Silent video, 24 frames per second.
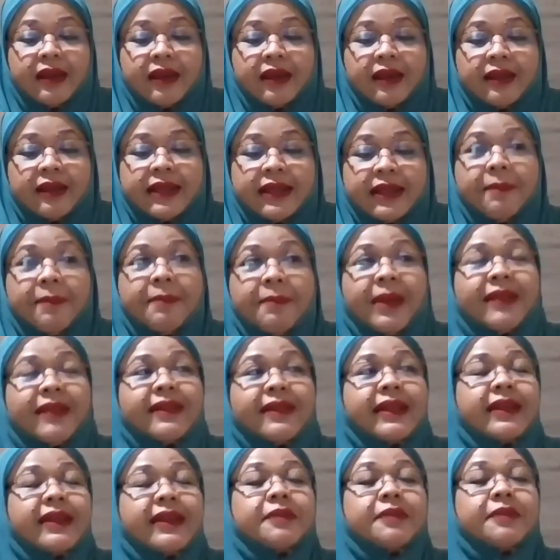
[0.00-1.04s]
That
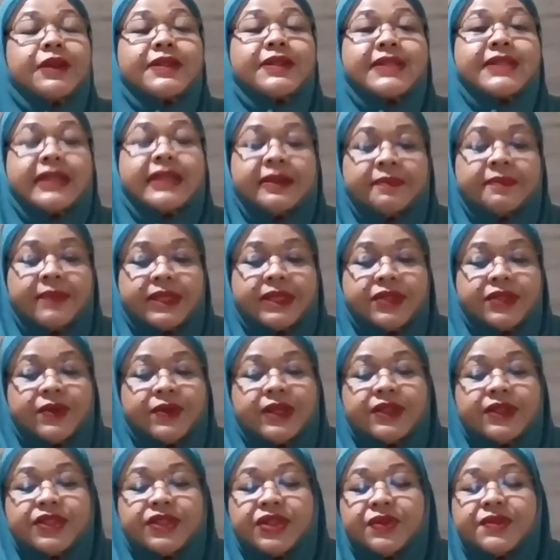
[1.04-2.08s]
monthly commuting
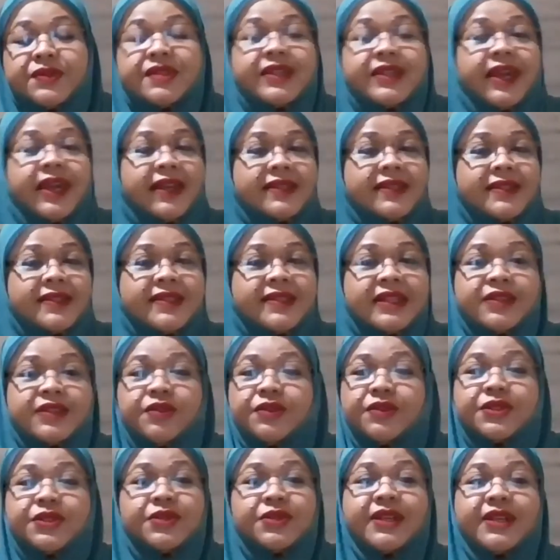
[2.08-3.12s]
between 2 states did
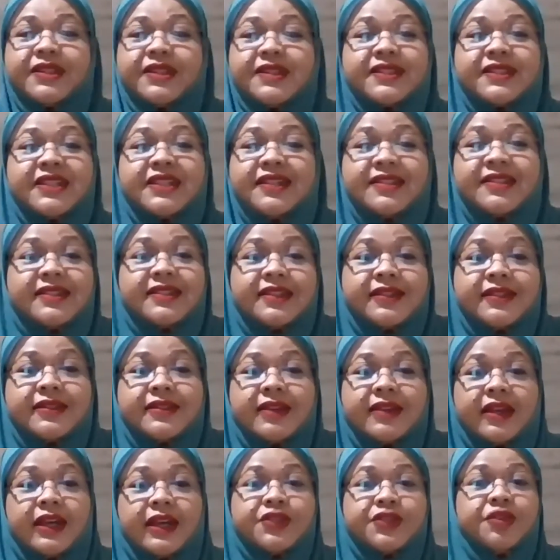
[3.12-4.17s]
not do any justice
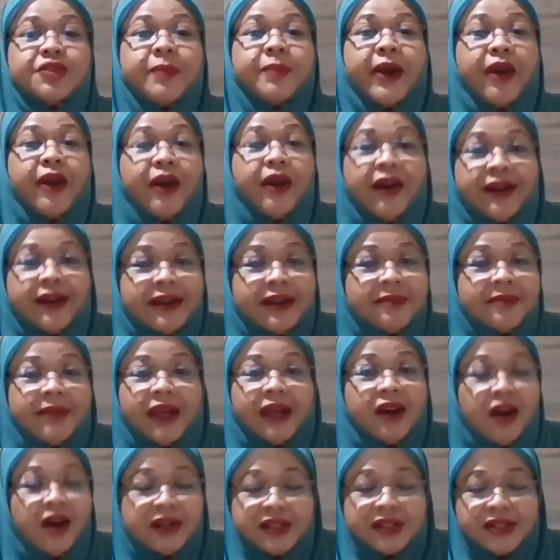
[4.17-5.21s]
to my heart and my
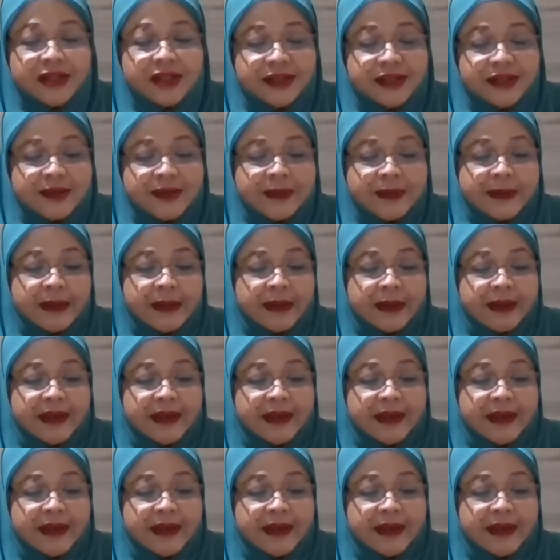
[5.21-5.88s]
conscience.